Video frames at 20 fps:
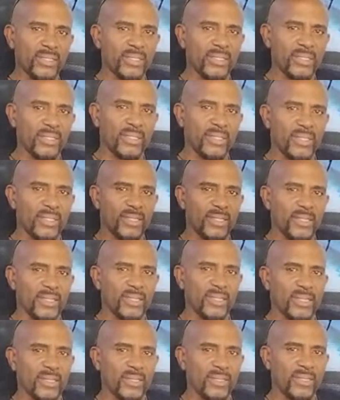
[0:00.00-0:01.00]

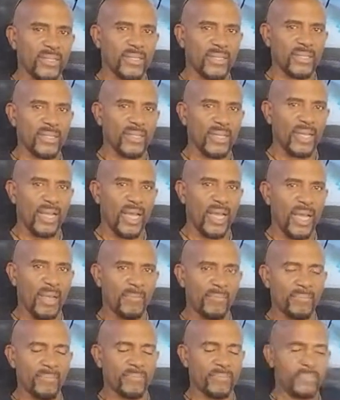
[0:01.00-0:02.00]
Mm.
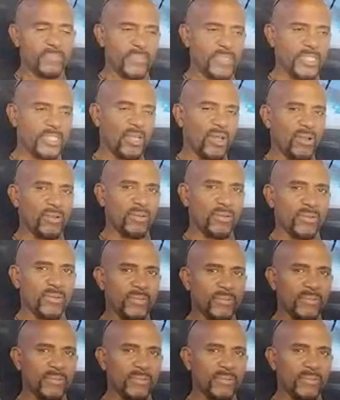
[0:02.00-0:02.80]
Um, you can so, understand,